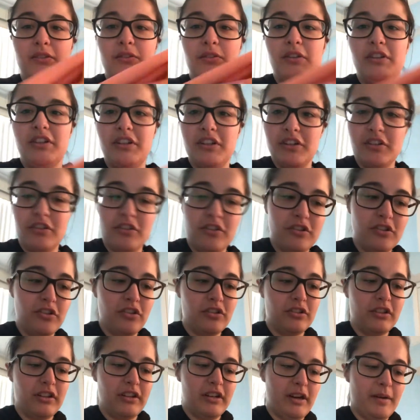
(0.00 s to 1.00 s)
so here are the
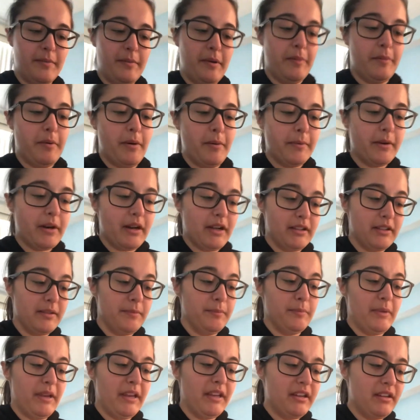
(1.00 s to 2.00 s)
shirts that I got. My mom got
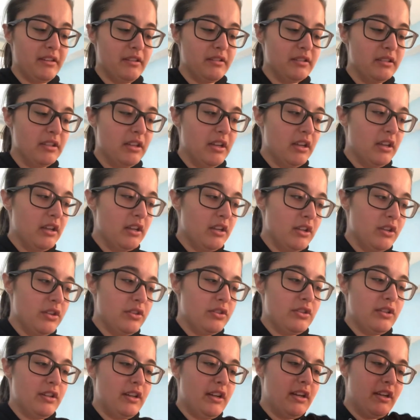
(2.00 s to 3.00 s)
some pants,
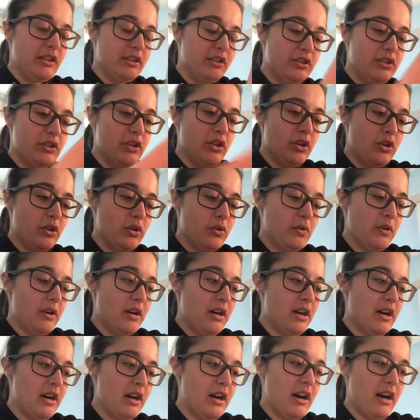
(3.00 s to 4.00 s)
so yeah, so
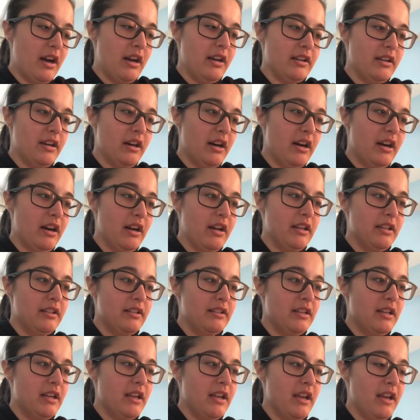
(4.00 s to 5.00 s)
I
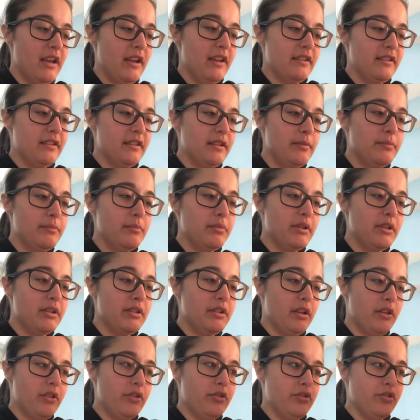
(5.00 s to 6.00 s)
got a Simply
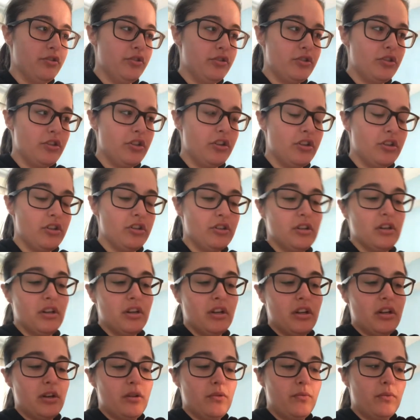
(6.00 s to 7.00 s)
Southern shirt
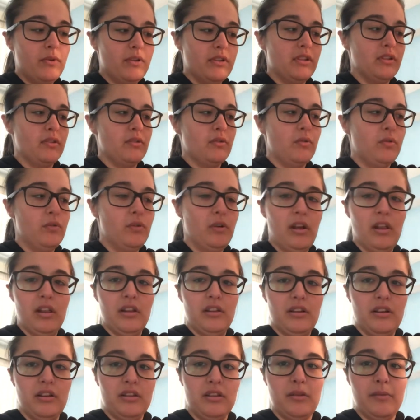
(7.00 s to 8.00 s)
with a
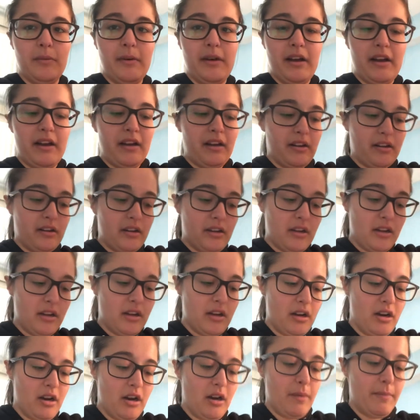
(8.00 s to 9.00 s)
koala on the back,
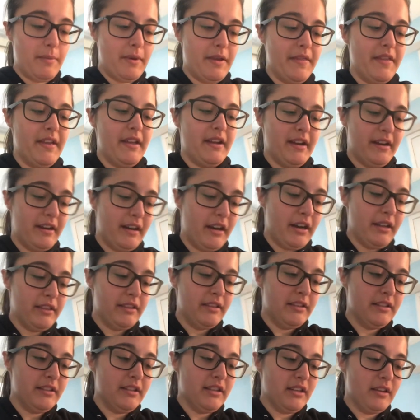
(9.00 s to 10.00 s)
and then I
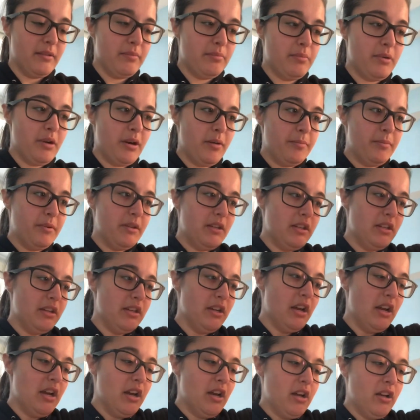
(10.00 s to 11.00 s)
got this, like,
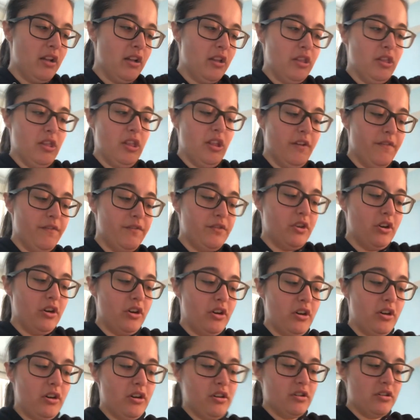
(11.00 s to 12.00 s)
puppy love
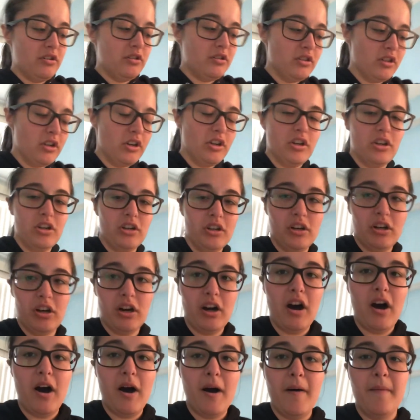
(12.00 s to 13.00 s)
dog shirt,
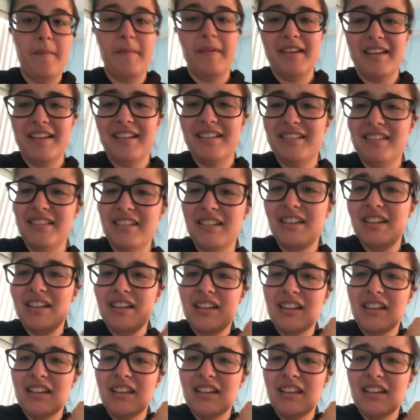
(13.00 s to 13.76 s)
and,